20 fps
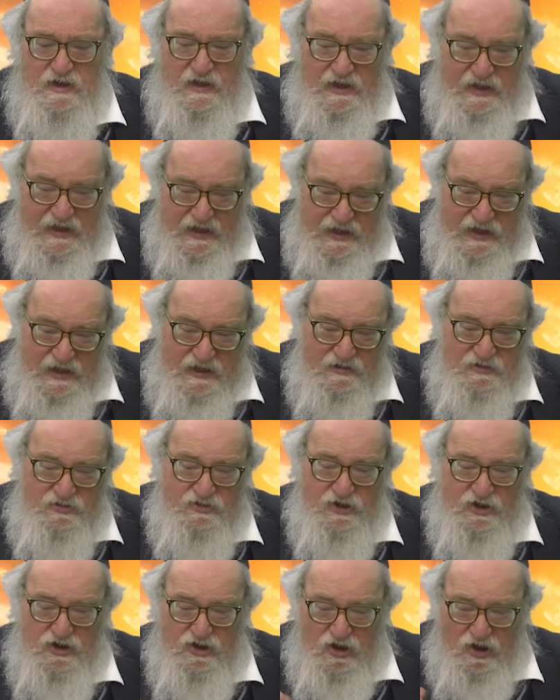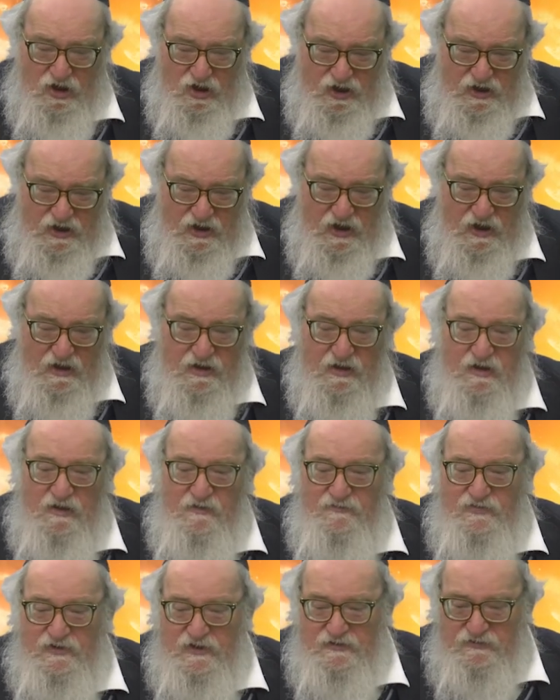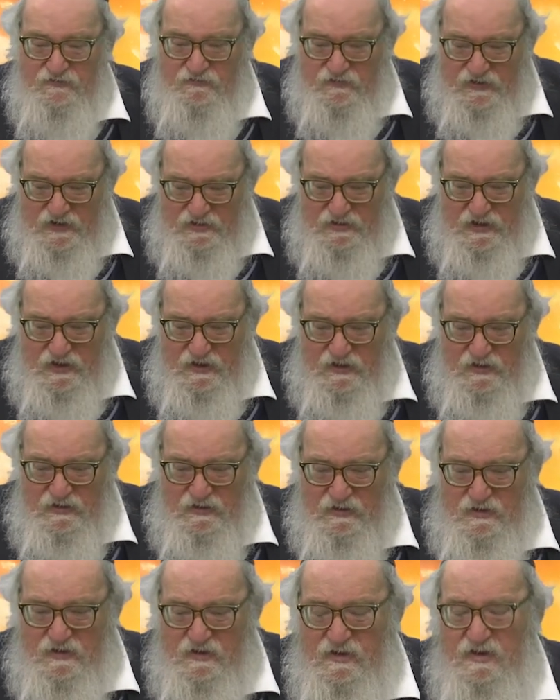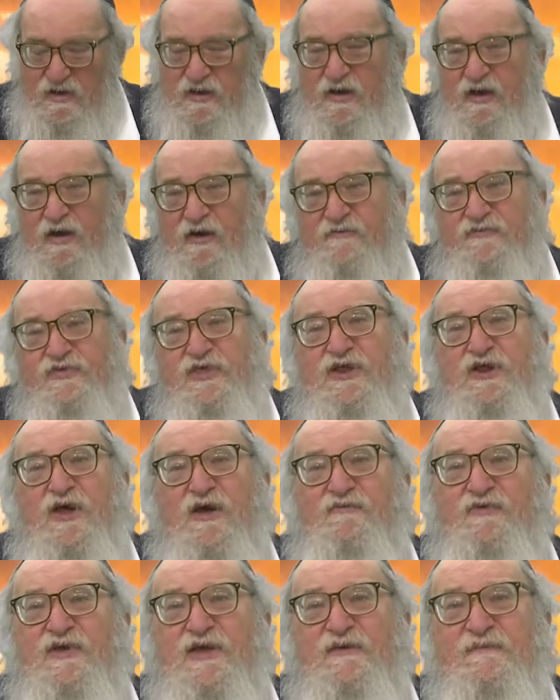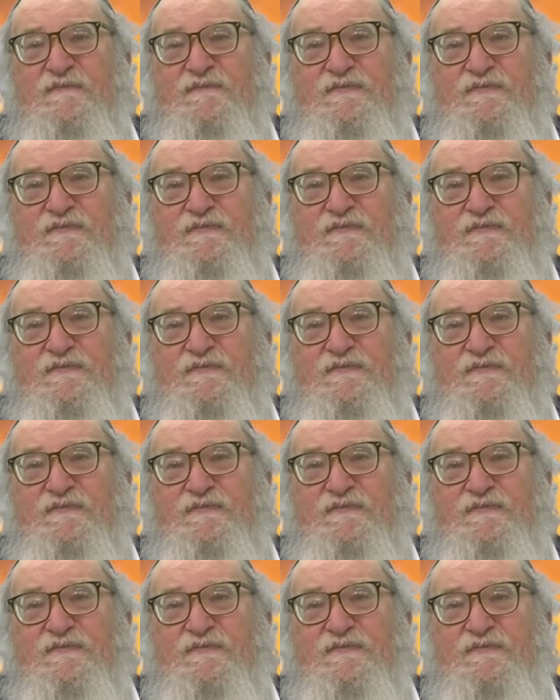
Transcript: and the kayach of the tefillah of the Navi.